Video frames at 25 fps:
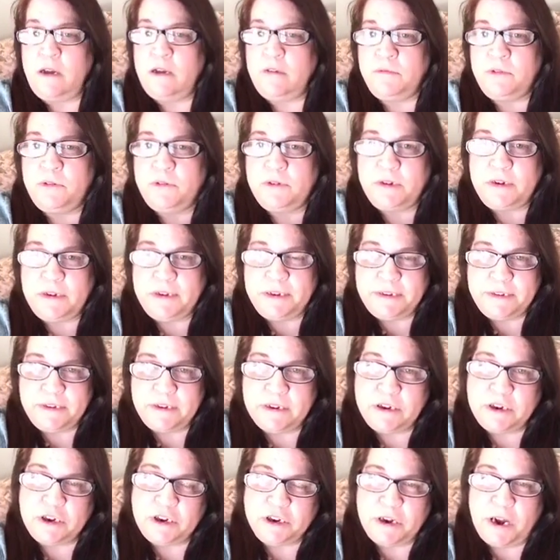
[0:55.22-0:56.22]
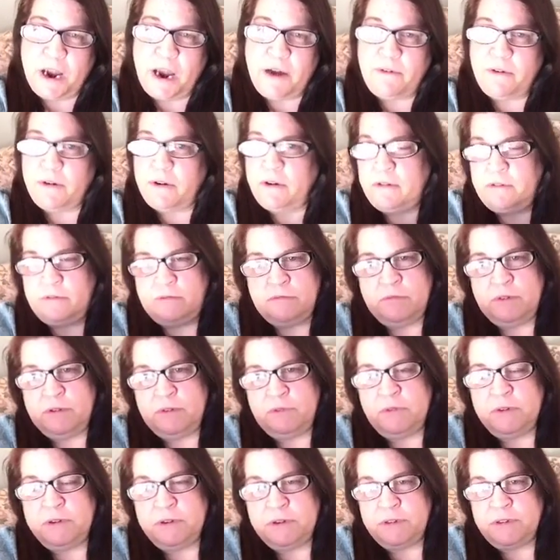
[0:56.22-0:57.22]
do a cleansing shower.
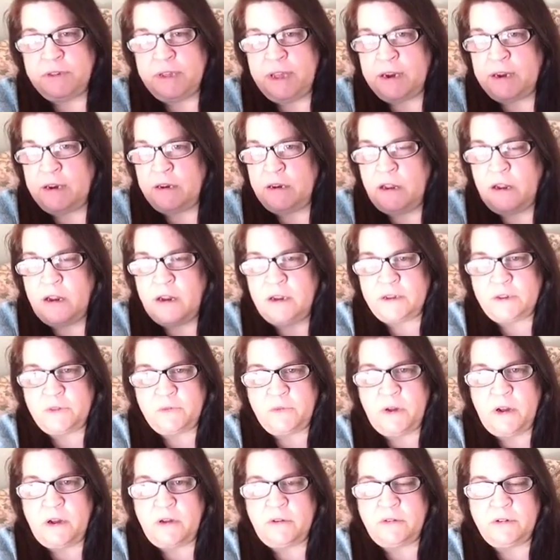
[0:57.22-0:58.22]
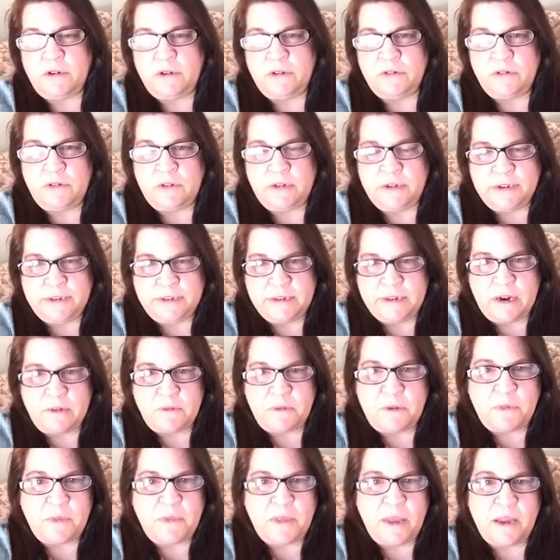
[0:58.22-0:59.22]
We do that a lot as well, cleanse
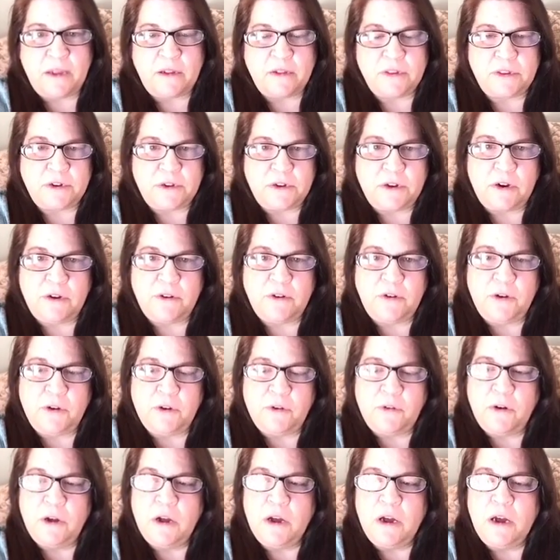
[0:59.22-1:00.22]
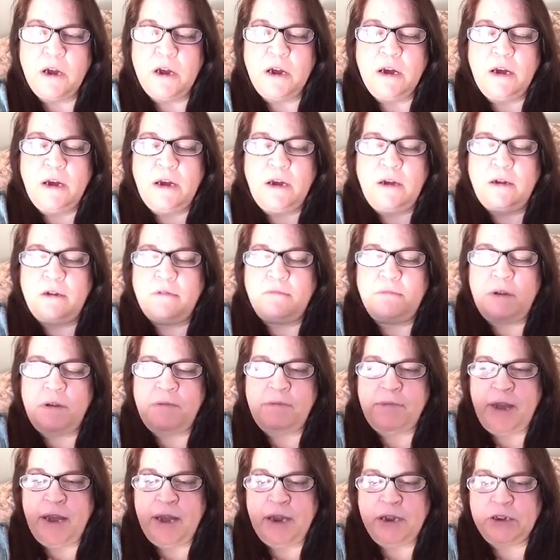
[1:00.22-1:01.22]
everything and start new.
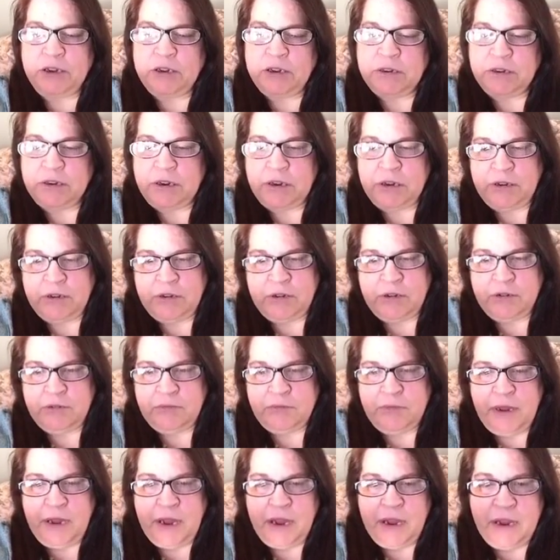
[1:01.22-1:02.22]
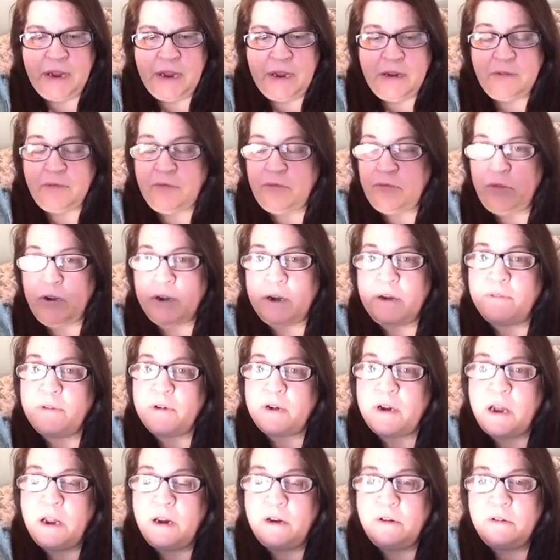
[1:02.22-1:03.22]
Imagine a whatever
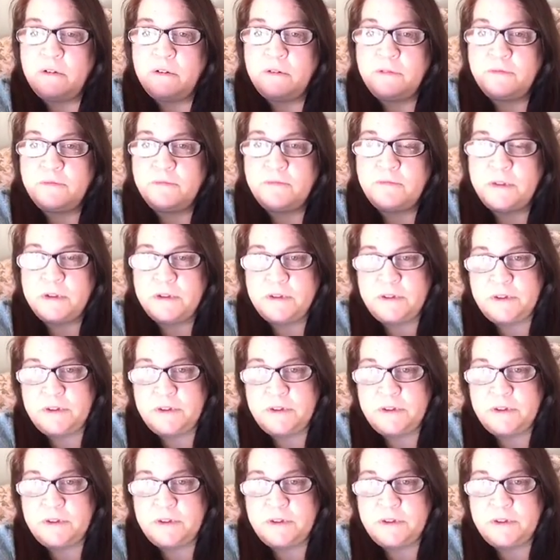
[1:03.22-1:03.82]
color that